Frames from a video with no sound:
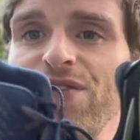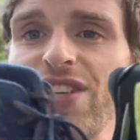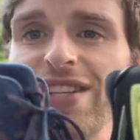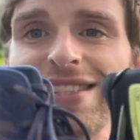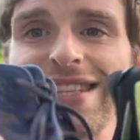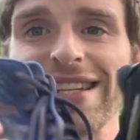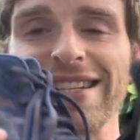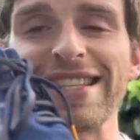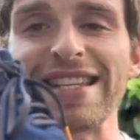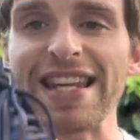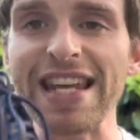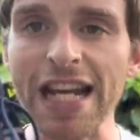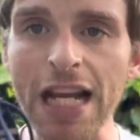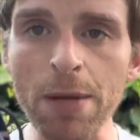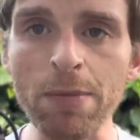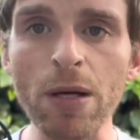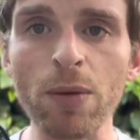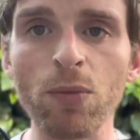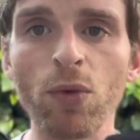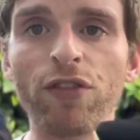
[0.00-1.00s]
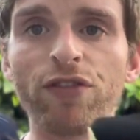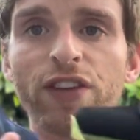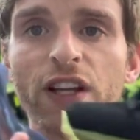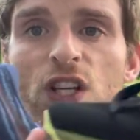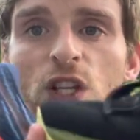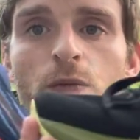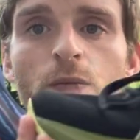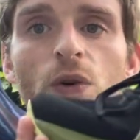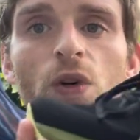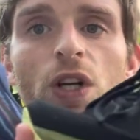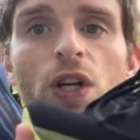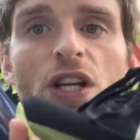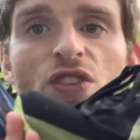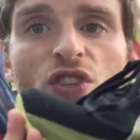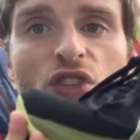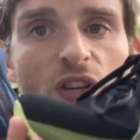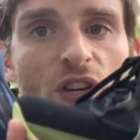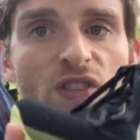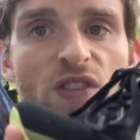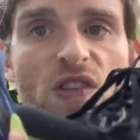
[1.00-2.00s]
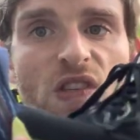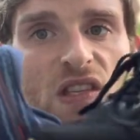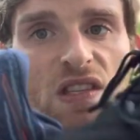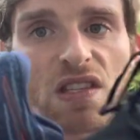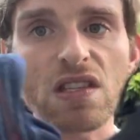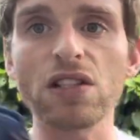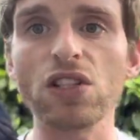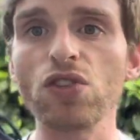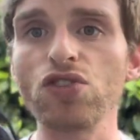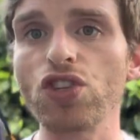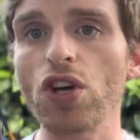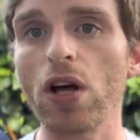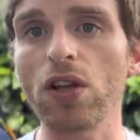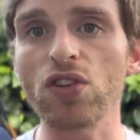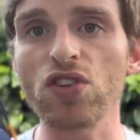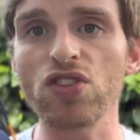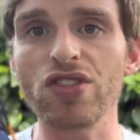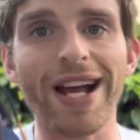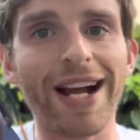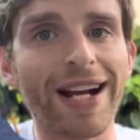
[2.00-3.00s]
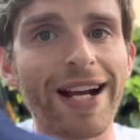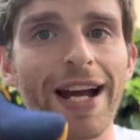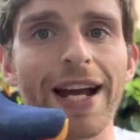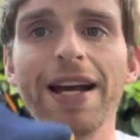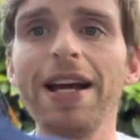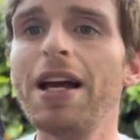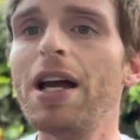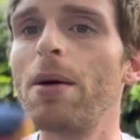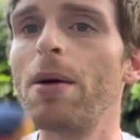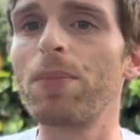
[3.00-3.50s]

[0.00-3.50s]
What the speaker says: just a teeny bit more flexibility just because this is a little taller stack height,